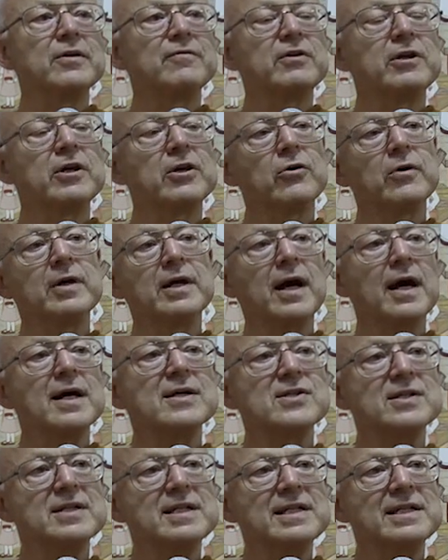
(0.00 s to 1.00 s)
of
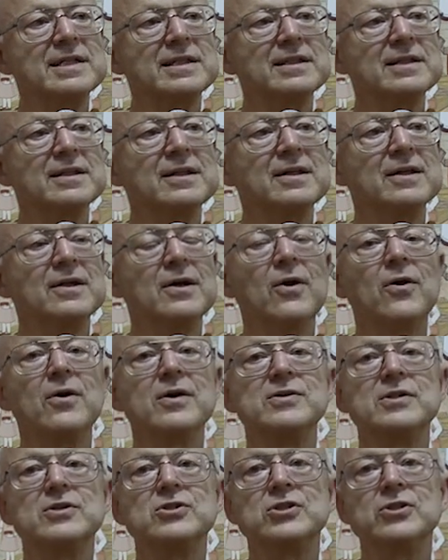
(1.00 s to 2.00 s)
curiosity or
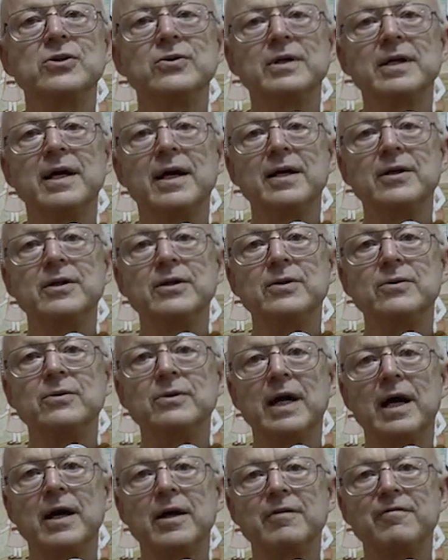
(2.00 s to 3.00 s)
is it chewing on
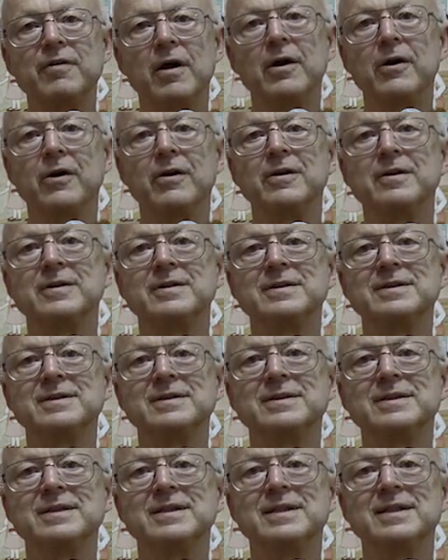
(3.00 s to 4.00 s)
you out of hunger?
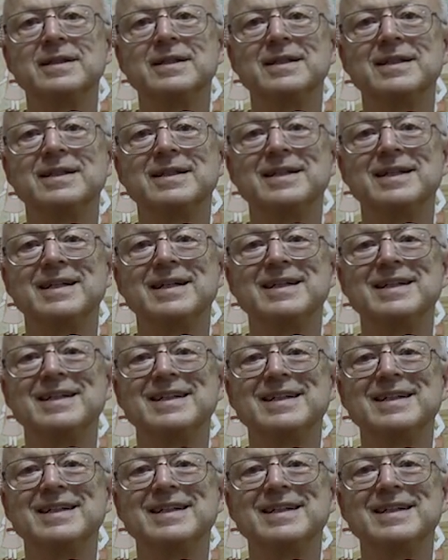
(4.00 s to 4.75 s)
Okay.